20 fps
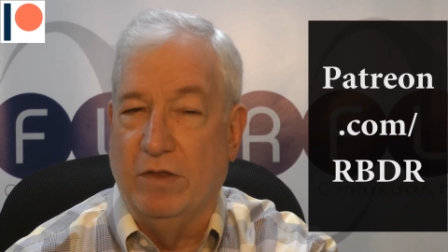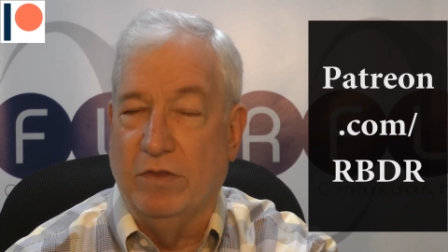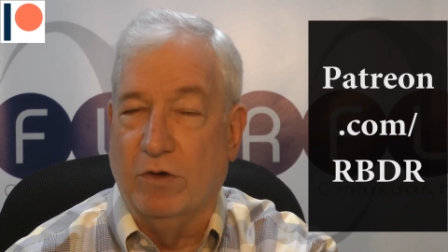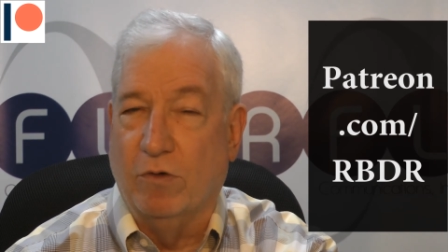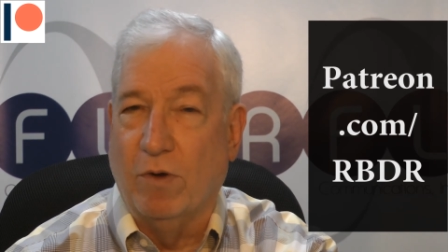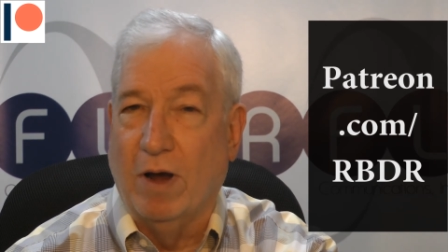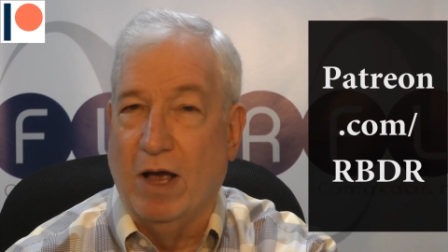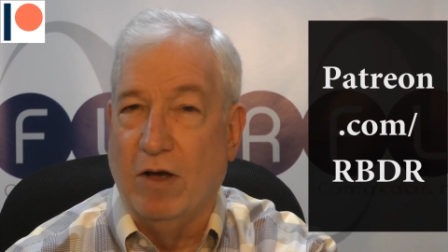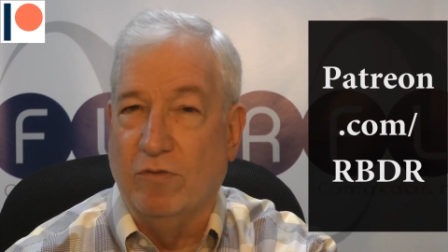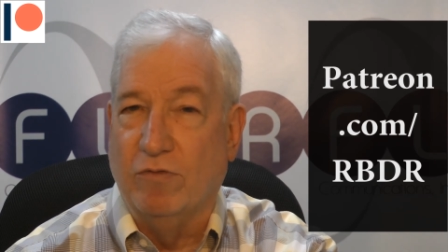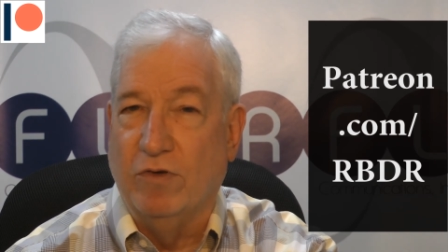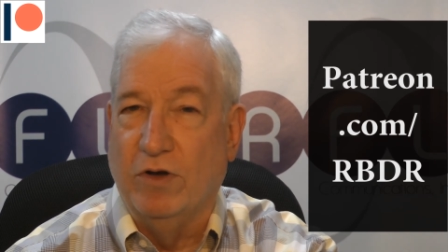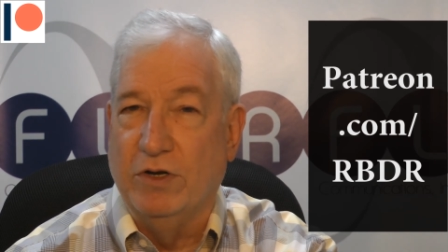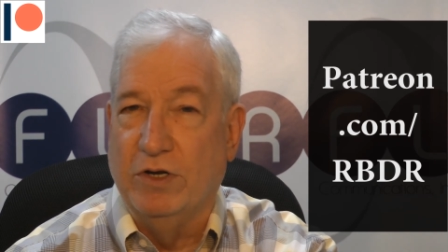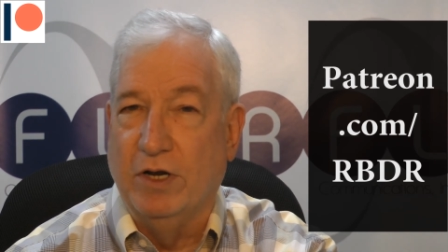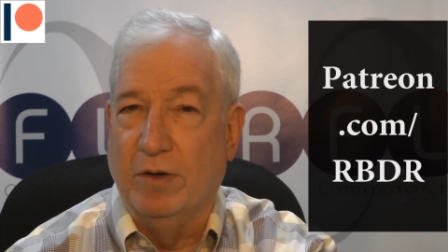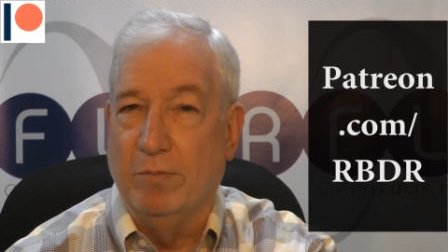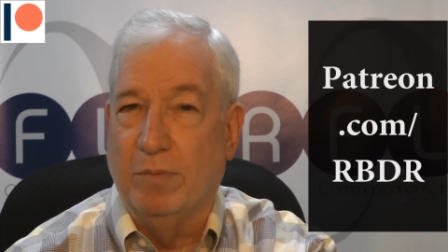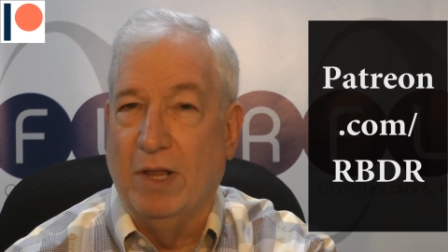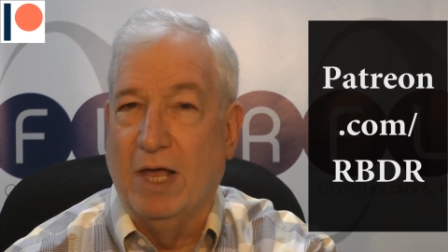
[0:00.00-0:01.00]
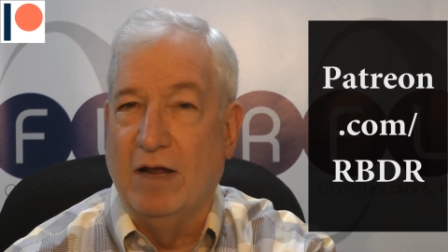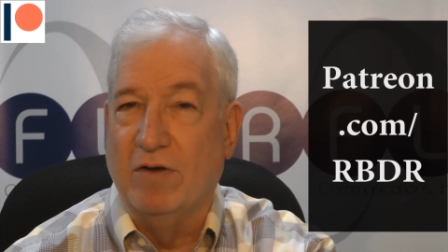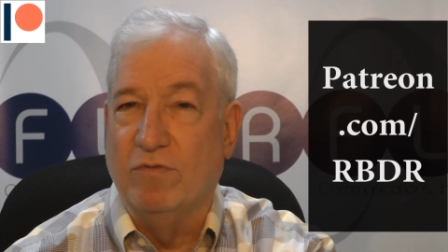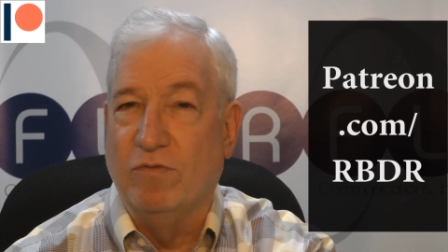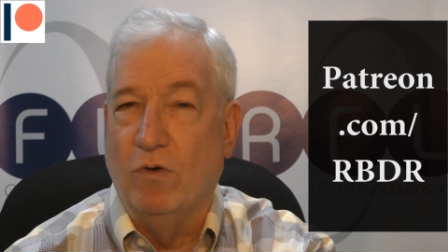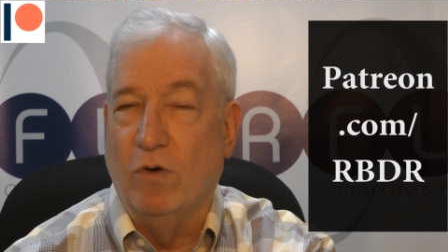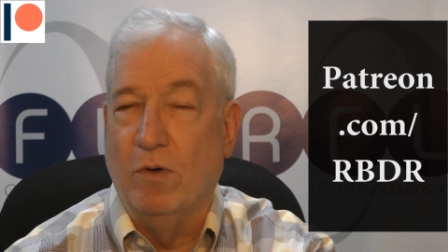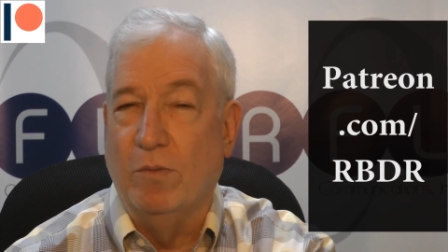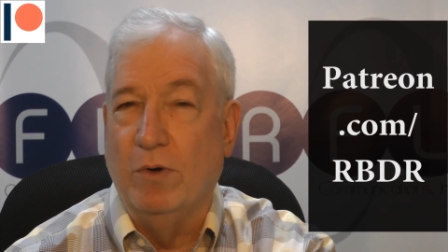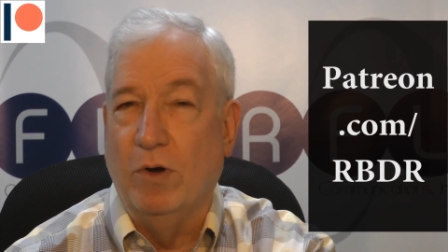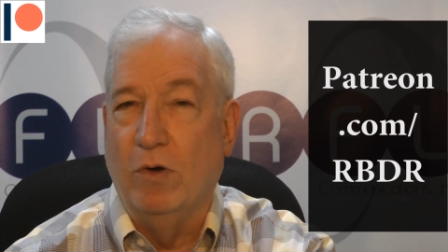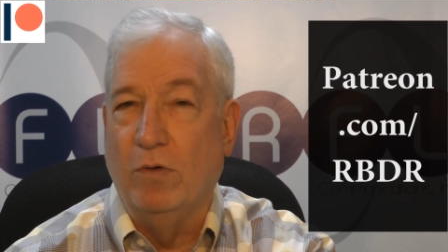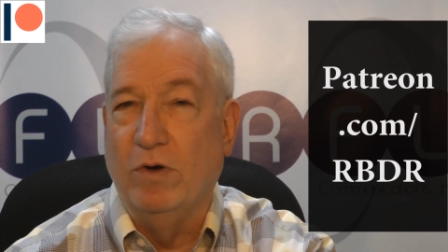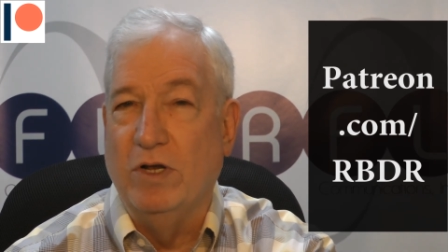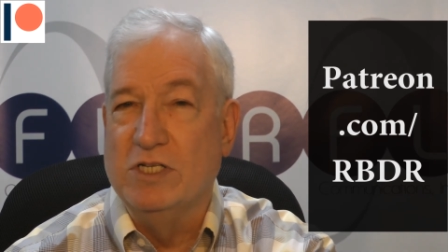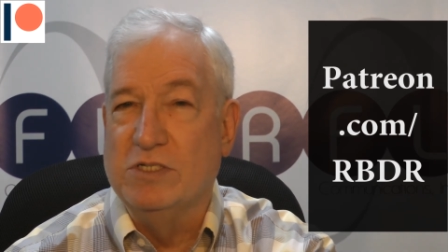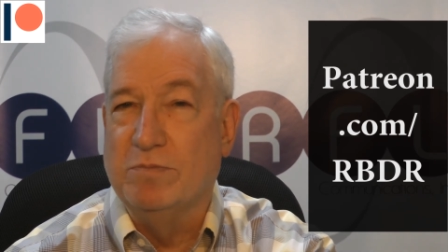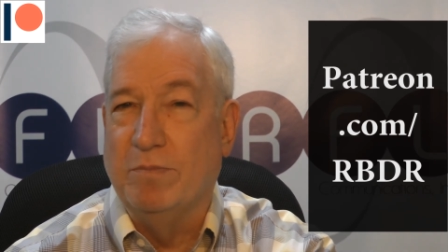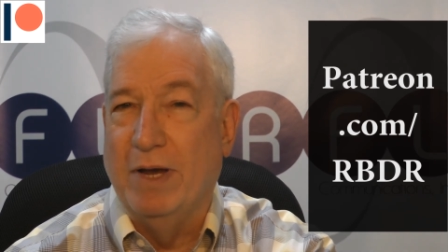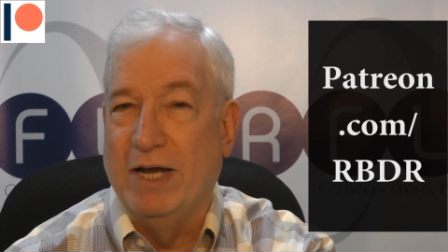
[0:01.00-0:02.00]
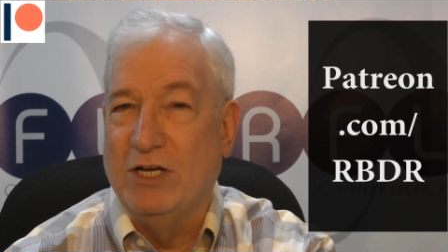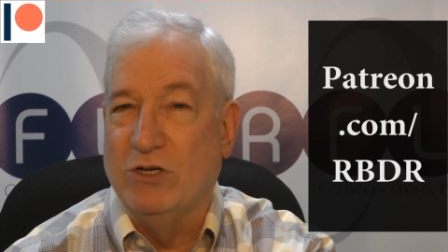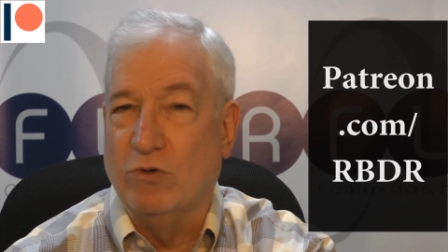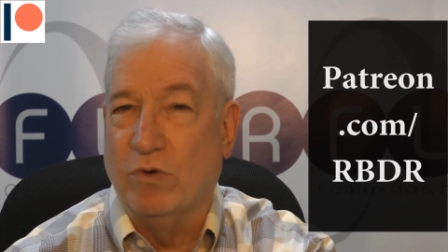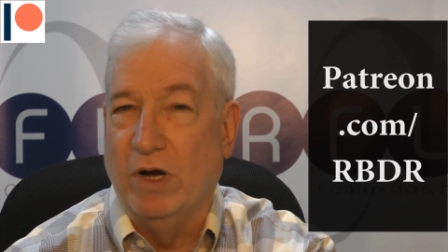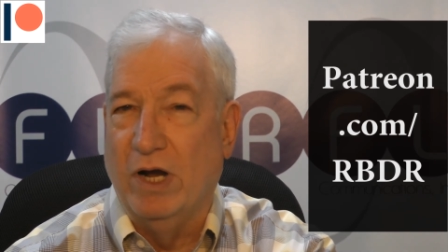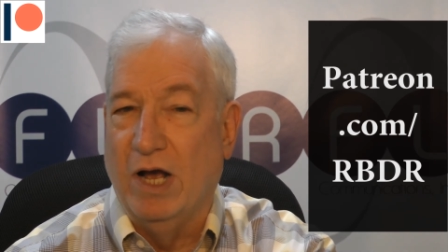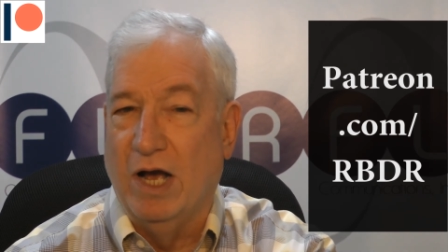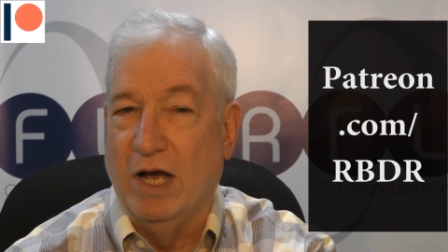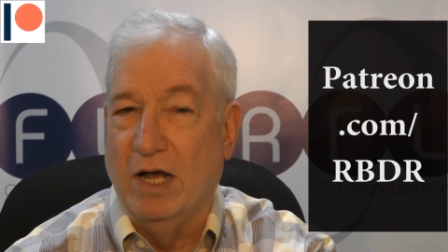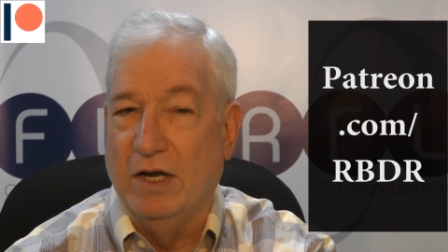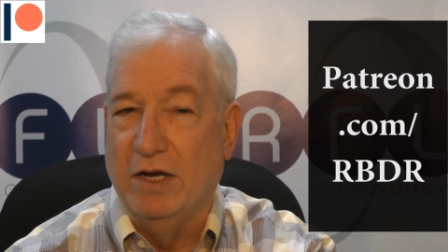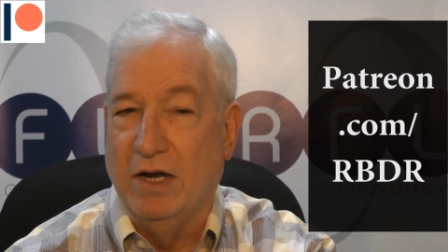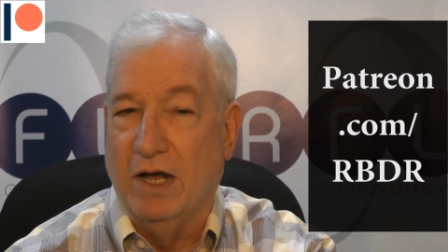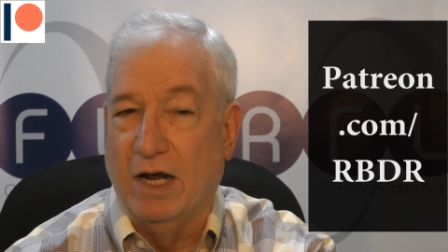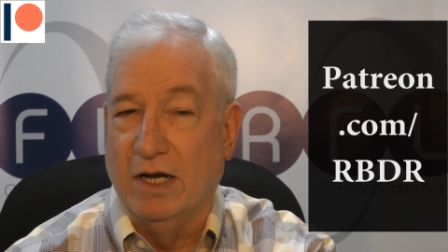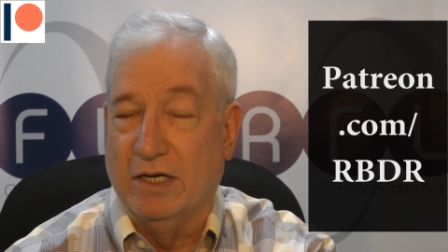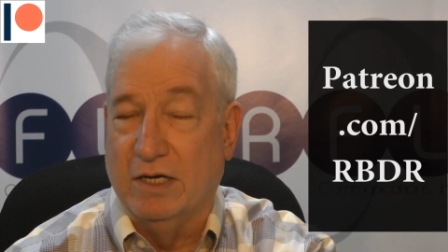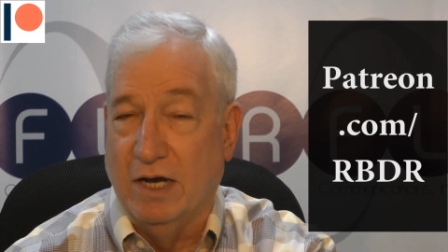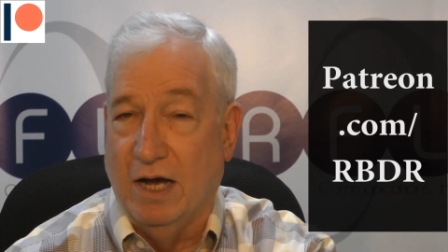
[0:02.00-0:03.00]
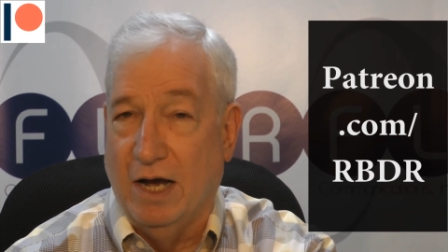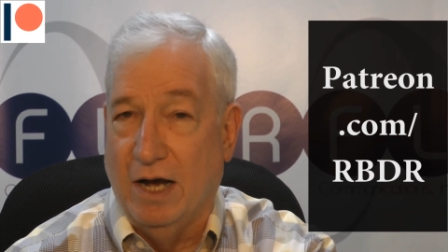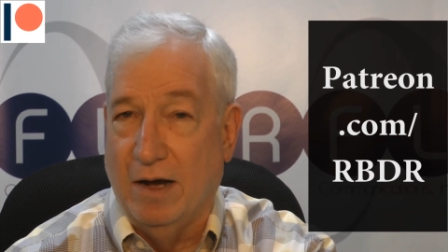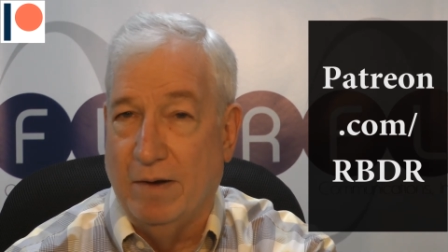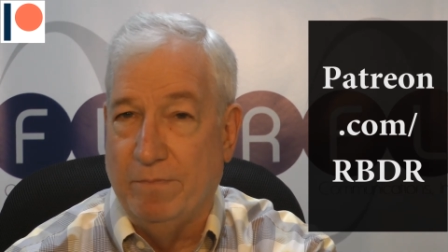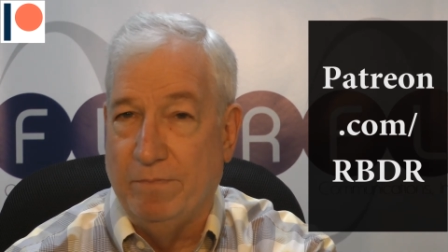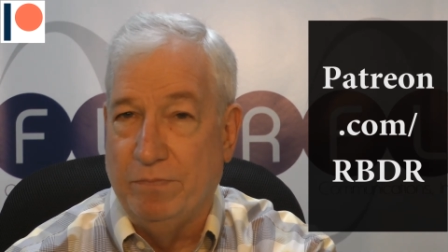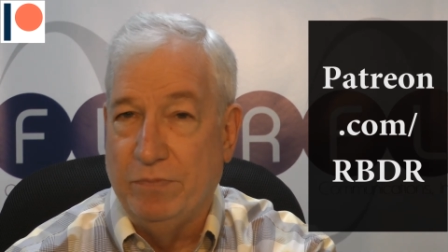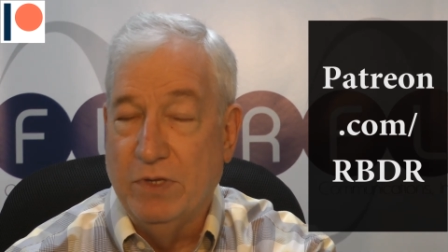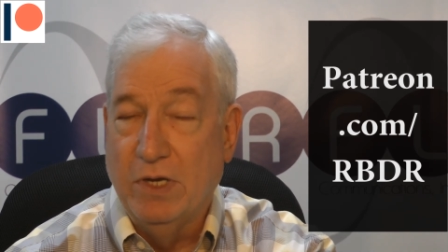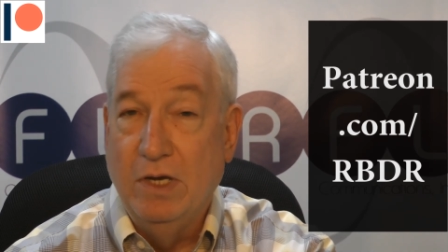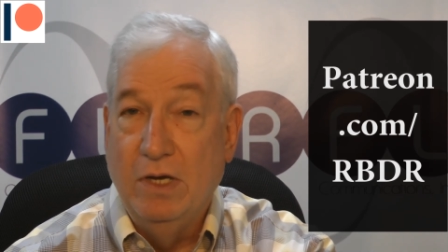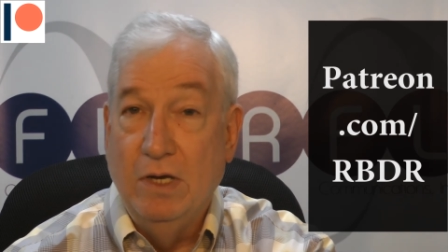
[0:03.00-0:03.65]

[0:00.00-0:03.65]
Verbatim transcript: on the crowdfunding platform known as Patreon dot com.